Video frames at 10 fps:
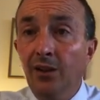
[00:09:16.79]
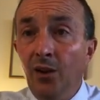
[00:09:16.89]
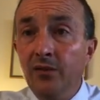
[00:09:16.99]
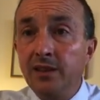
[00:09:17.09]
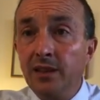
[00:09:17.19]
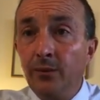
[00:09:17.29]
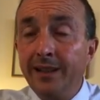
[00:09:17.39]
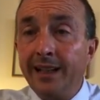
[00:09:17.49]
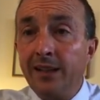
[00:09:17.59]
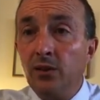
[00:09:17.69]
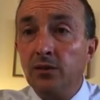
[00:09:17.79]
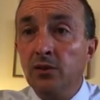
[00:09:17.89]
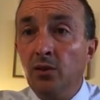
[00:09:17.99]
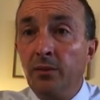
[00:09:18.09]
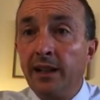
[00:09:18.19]
Obviously, we cannot
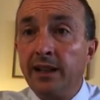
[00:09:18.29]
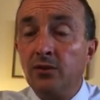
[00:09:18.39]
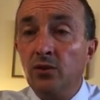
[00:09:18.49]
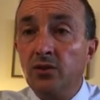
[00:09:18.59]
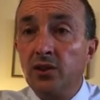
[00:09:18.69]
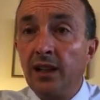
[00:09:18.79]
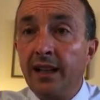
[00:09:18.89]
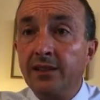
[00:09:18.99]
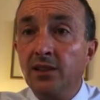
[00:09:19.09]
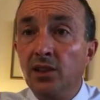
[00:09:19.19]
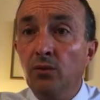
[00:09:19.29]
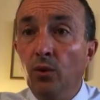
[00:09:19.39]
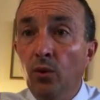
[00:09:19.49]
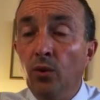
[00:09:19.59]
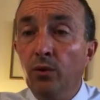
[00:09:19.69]
nominate or select you
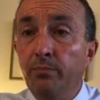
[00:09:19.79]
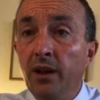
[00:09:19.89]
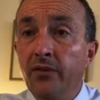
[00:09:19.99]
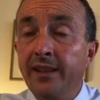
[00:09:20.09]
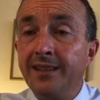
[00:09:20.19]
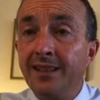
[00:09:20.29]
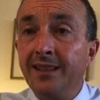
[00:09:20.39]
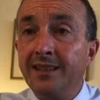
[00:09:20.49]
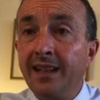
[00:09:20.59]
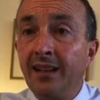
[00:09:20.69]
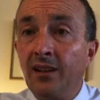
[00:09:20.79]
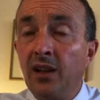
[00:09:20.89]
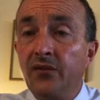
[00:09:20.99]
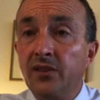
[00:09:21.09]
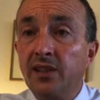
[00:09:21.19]
all, but this is a
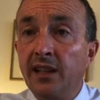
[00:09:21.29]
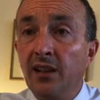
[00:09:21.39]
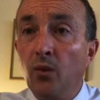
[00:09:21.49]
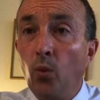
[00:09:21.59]
life skill.